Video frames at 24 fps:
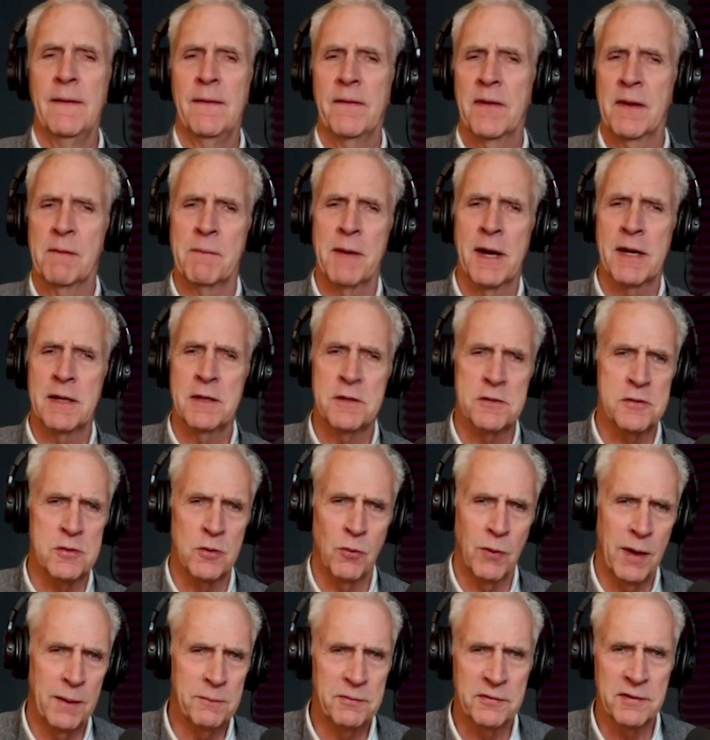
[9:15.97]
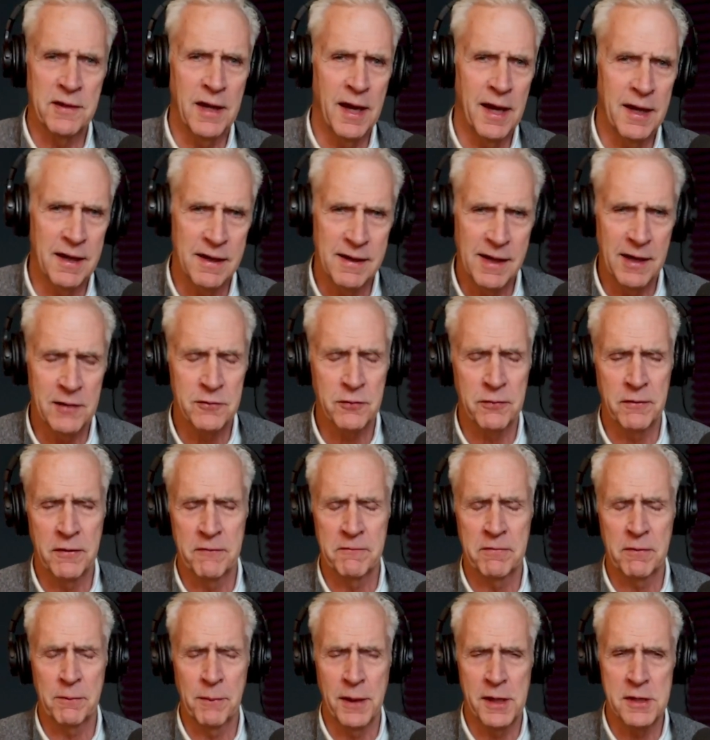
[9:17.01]
they might hit your website and ask for
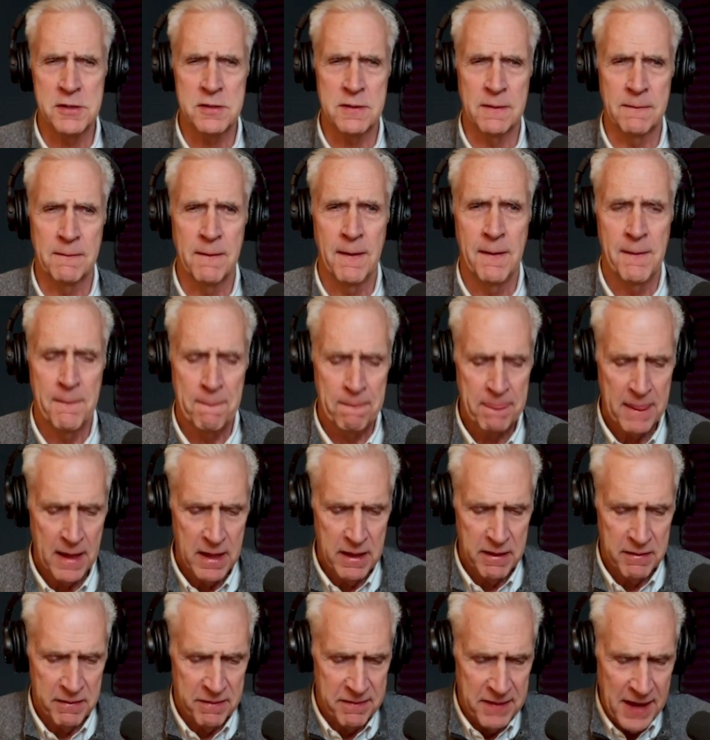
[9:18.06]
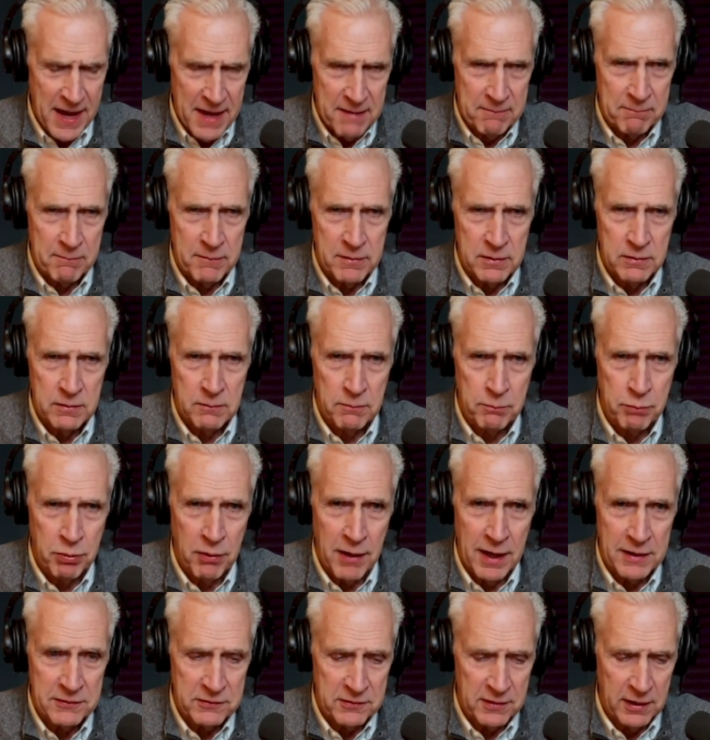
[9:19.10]
information. That
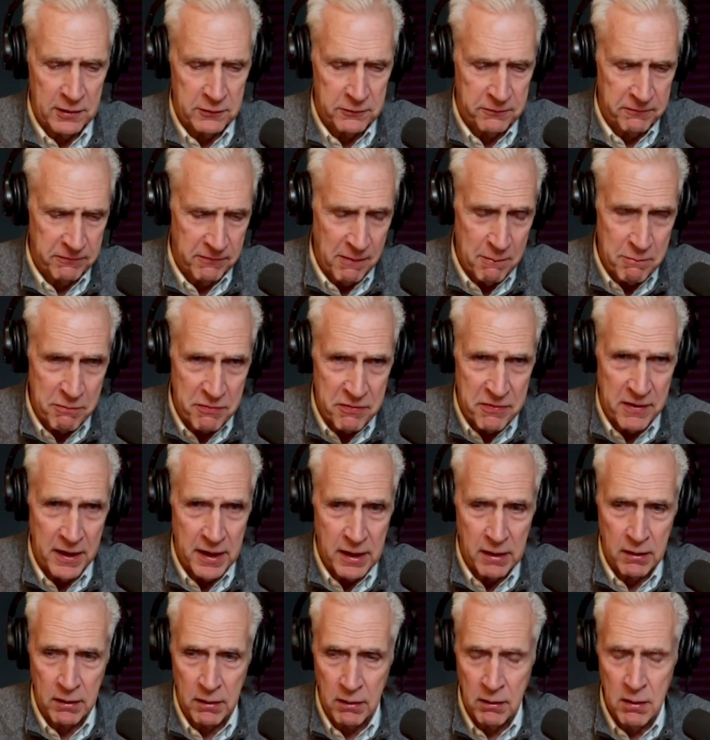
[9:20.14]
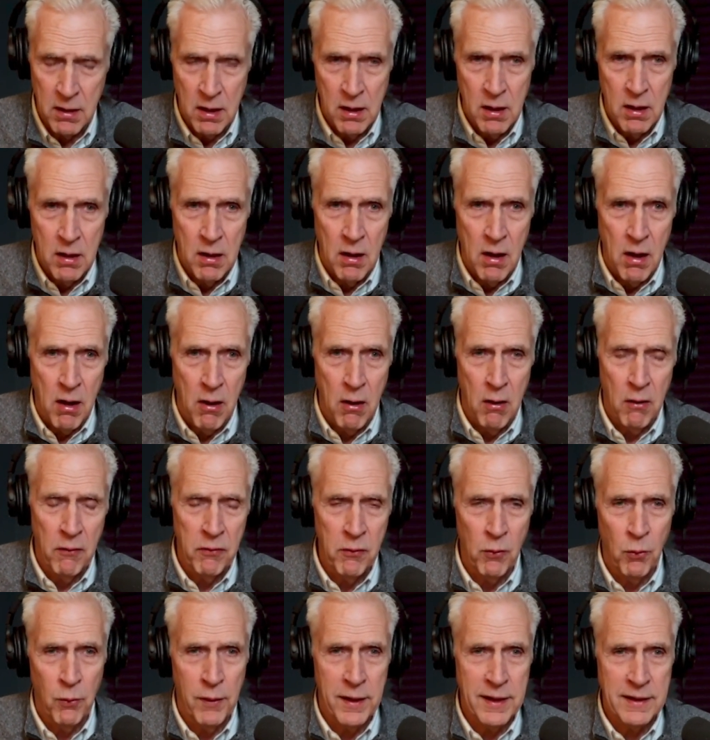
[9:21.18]
process from there all
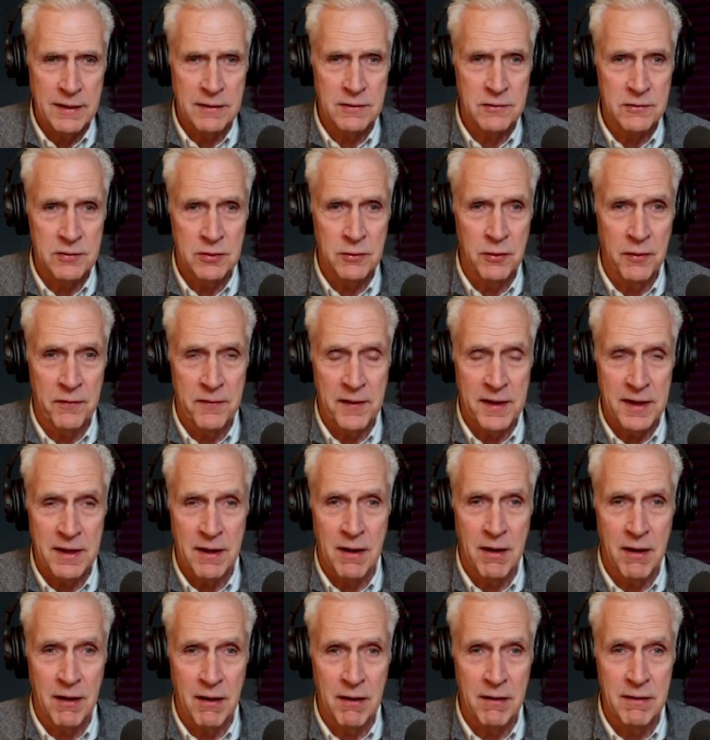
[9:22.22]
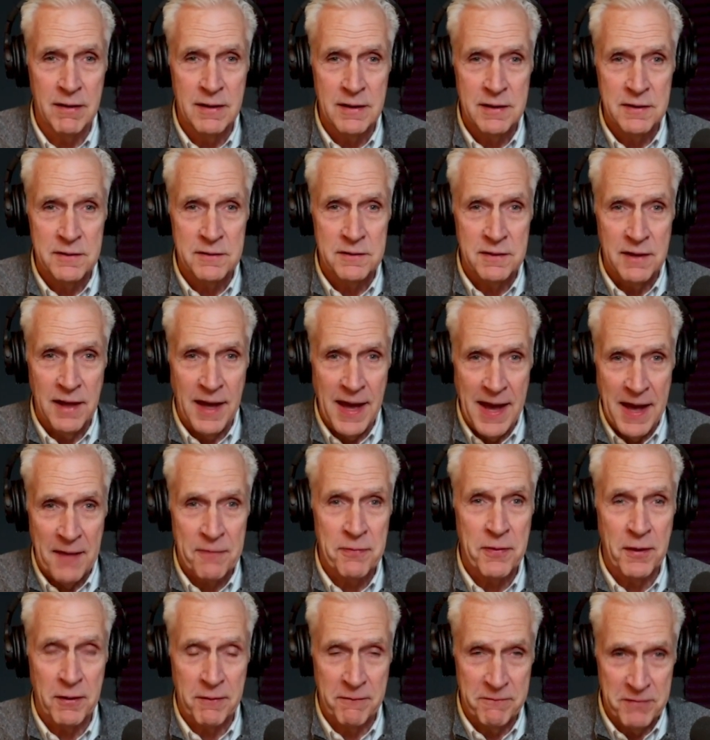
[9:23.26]
the way until they are
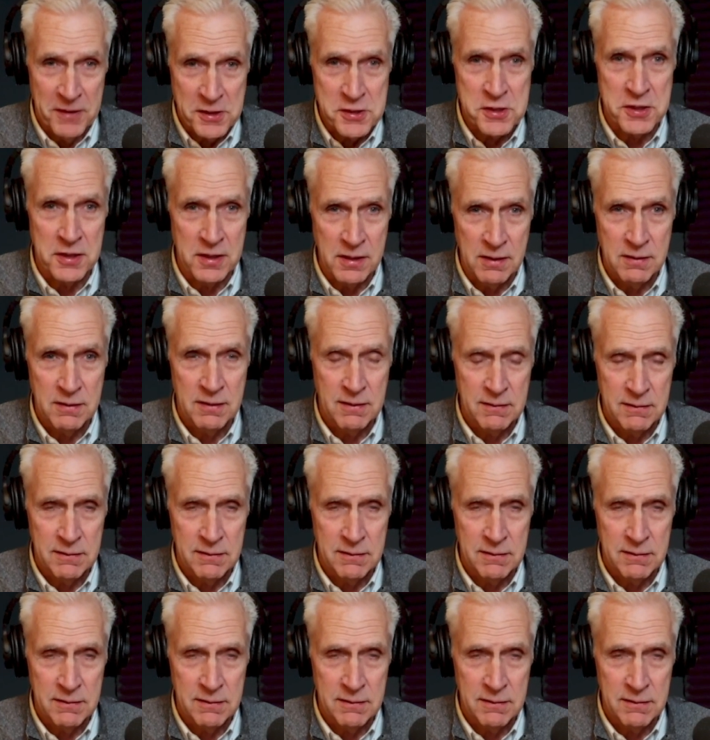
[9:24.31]
at their vision,